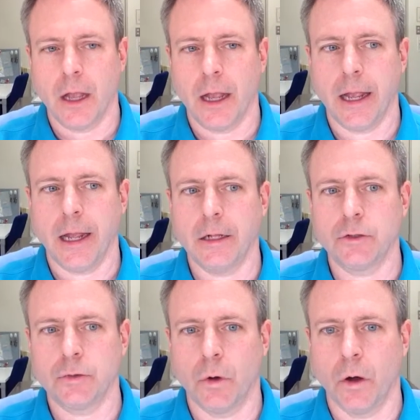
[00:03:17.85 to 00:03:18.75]
And
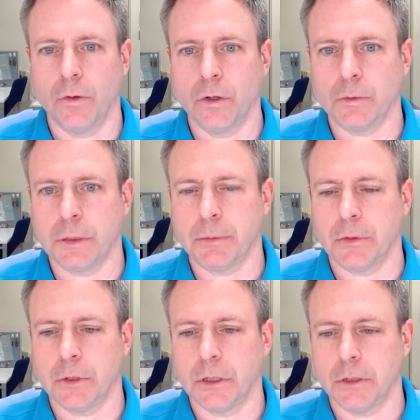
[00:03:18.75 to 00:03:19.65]
to all those
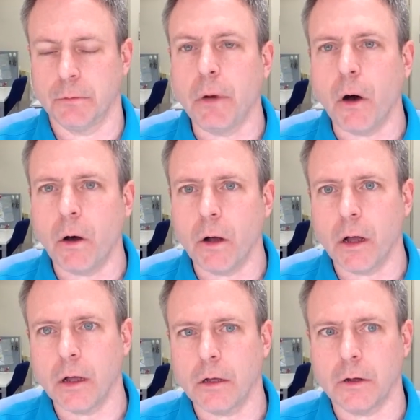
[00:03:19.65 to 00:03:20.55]
people in Nepal,